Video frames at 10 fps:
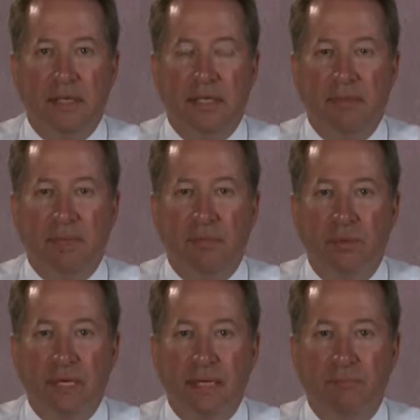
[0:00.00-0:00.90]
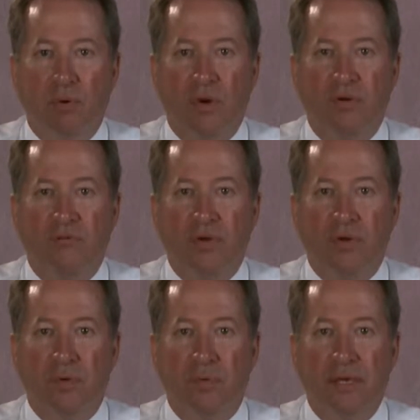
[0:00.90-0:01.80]
It'll be really important for you
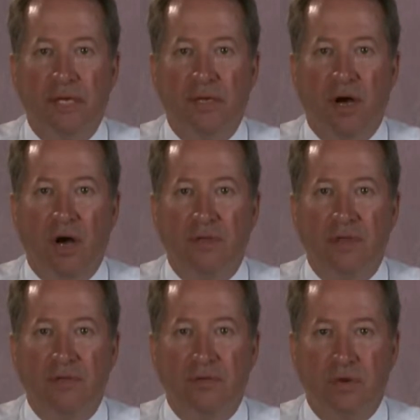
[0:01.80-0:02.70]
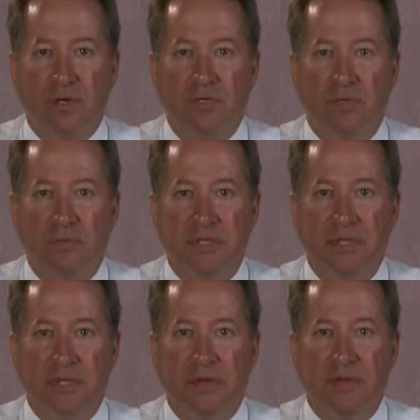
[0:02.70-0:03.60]
to read all the instructional
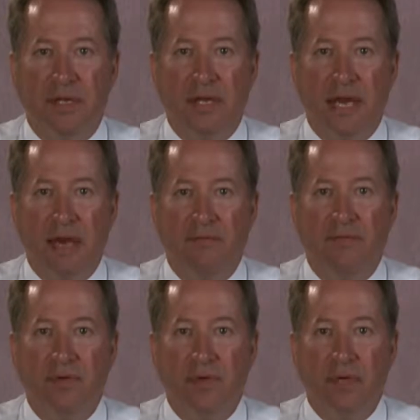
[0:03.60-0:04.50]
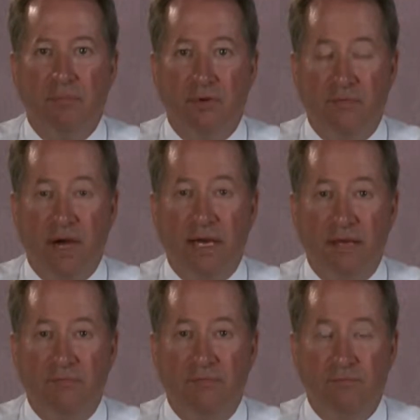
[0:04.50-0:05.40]
material that you have
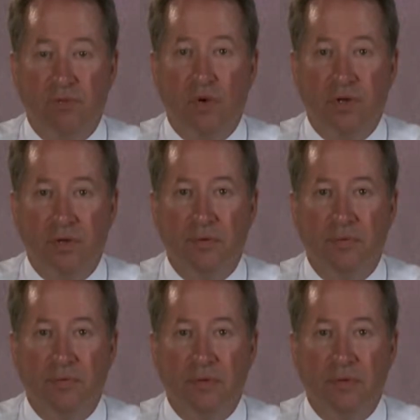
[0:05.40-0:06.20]
provided for you.